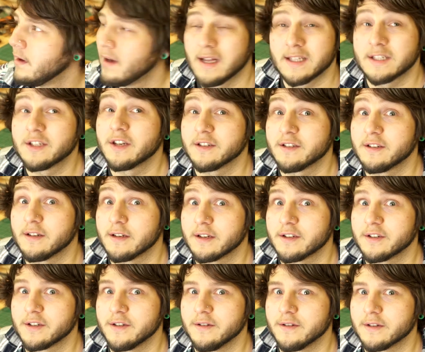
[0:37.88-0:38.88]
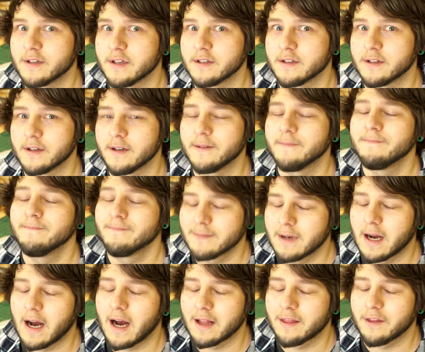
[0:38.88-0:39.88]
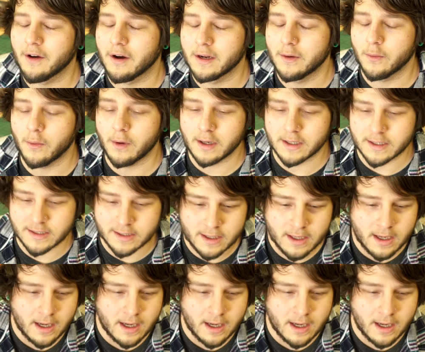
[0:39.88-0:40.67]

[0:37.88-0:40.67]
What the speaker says: It's just an excuse, isn't it? I thought it was.